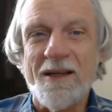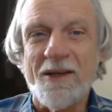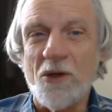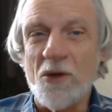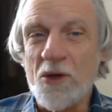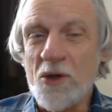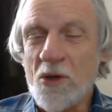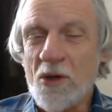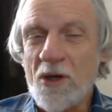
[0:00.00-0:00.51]

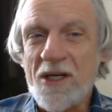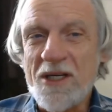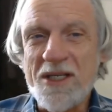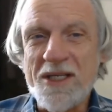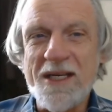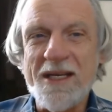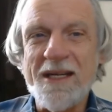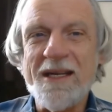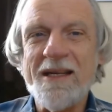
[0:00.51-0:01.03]
New York
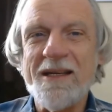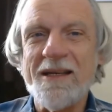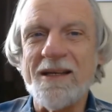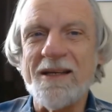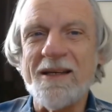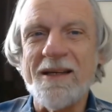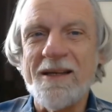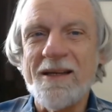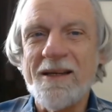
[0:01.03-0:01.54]
City,
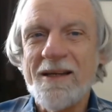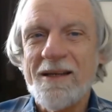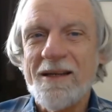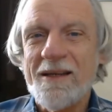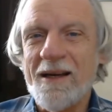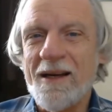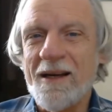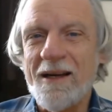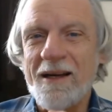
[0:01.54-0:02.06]
and
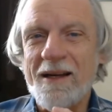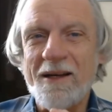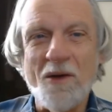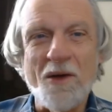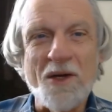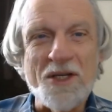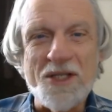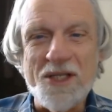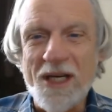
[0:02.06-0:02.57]
uh,
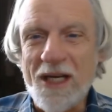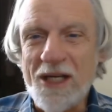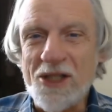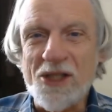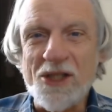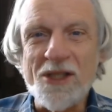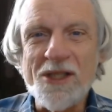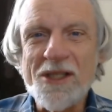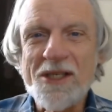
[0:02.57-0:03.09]
Los
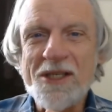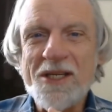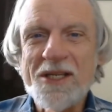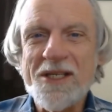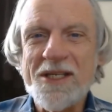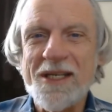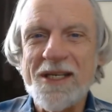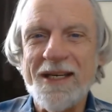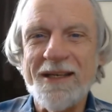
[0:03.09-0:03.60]

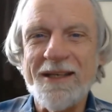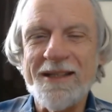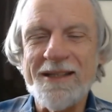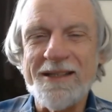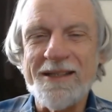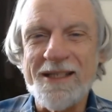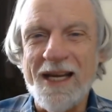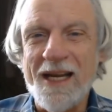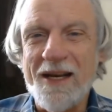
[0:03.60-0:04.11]
Angeles, and
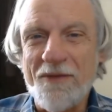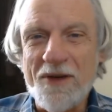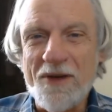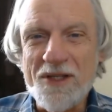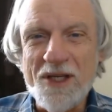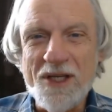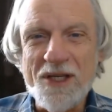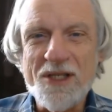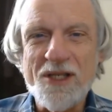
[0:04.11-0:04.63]
San
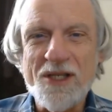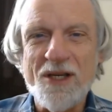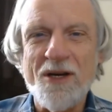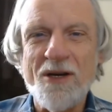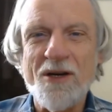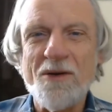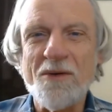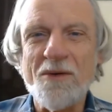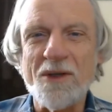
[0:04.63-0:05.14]

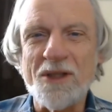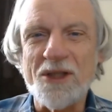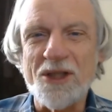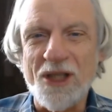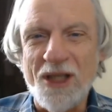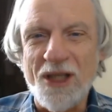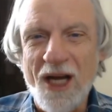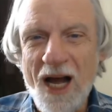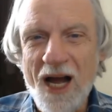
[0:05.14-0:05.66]
Francisco, and
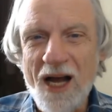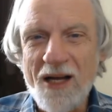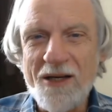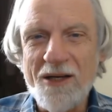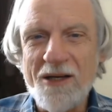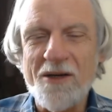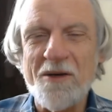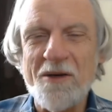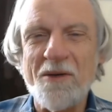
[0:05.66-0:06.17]

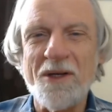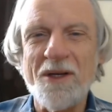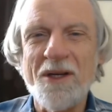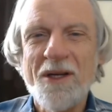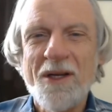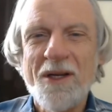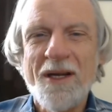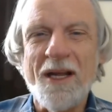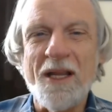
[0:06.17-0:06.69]
Chicago, and
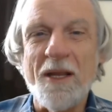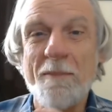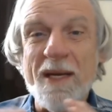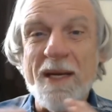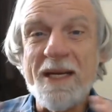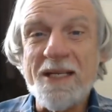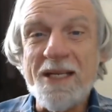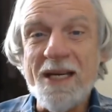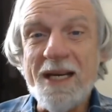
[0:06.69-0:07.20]
the
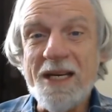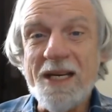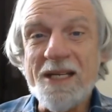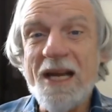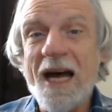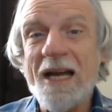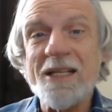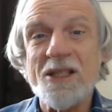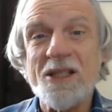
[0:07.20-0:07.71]
big
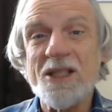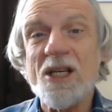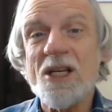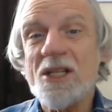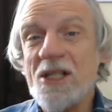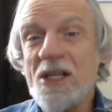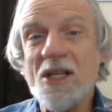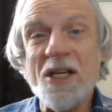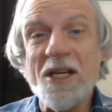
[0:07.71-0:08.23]
cities, not
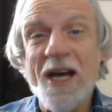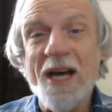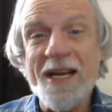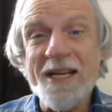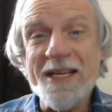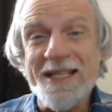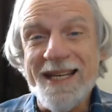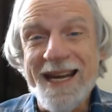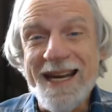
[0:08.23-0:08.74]
just in the
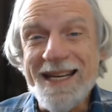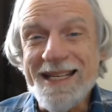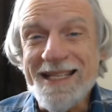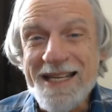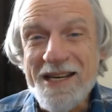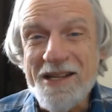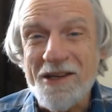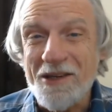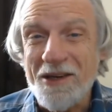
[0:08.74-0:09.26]
United States
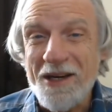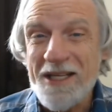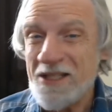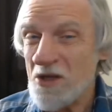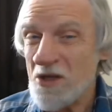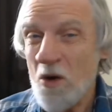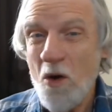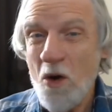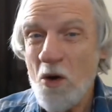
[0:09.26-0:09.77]
either,
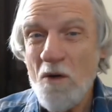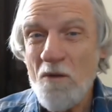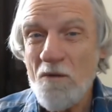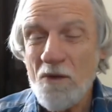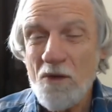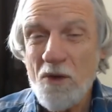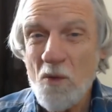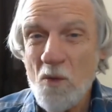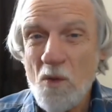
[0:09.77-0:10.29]
it's all
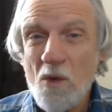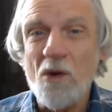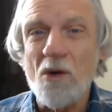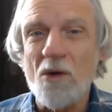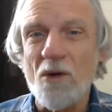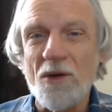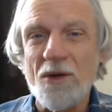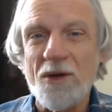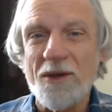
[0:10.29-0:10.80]
over the
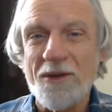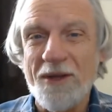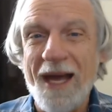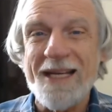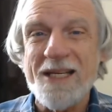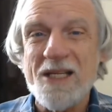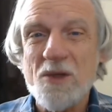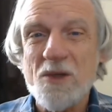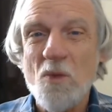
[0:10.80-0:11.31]
world.
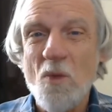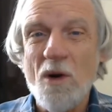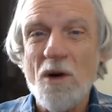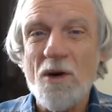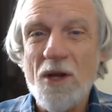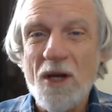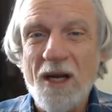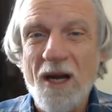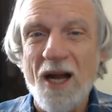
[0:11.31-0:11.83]
That's
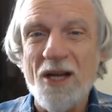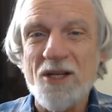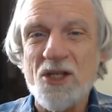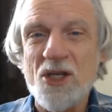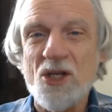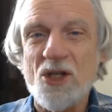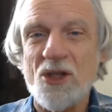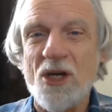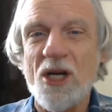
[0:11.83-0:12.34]
where the
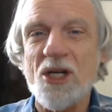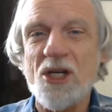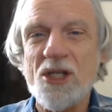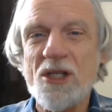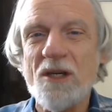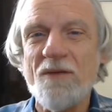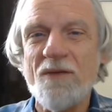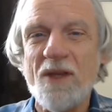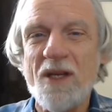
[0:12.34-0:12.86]

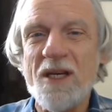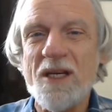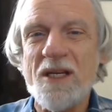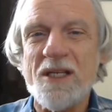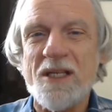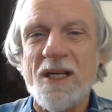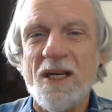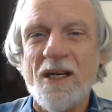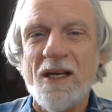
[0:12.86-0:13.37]
concentration of
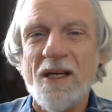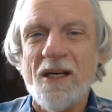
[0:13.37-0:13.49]
these,